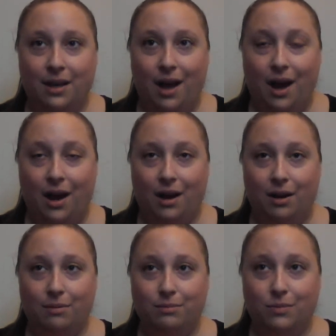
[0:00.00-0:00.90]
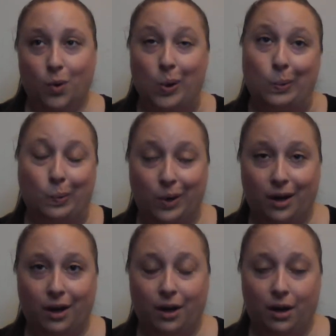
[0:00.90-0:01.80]
or
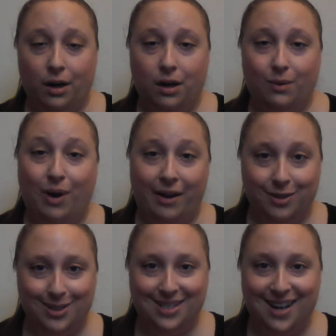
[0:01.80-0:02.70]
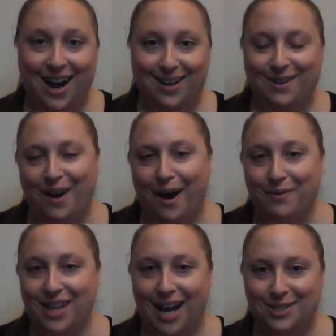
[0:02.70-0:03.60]
were rivals on and off
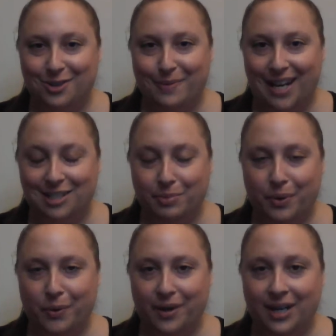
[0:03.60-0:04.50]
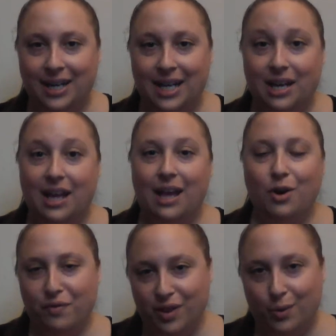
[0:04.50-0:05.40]
the high school basketball court. And
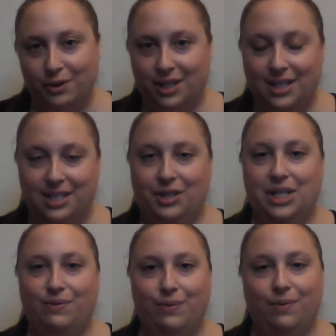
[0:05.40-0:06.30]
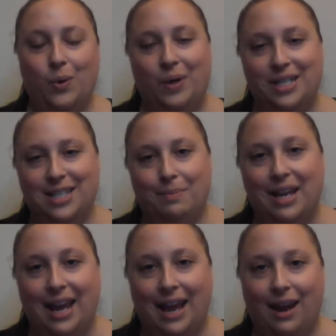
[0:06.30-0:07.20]
over the course of the series, of course, they
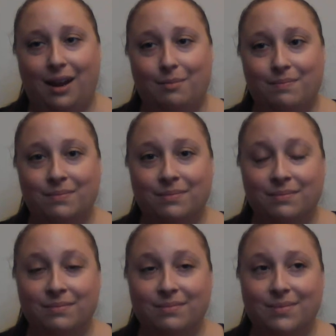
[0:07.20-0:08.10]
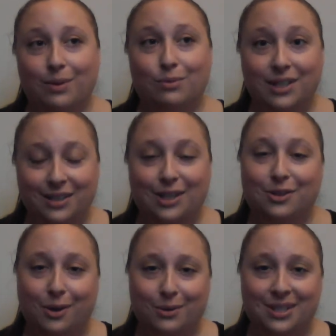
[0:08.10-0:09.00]
became really
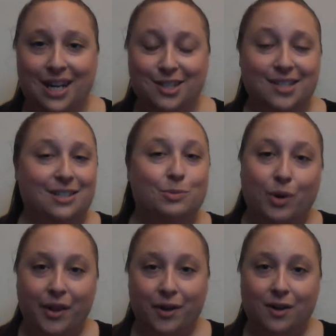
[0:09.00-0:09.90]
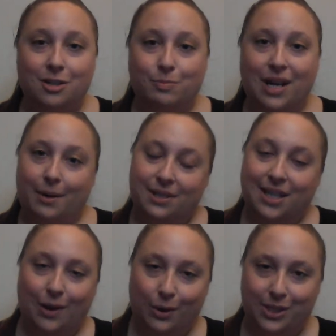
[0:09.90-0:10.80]
close, not just as brothers, but I would
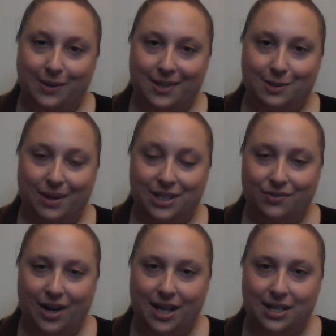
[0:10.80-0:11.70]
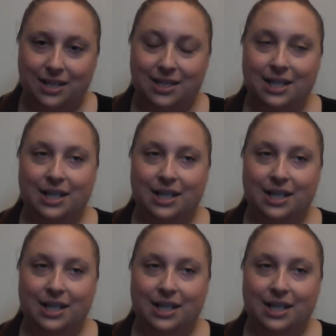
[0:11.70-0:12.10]
say also as best friends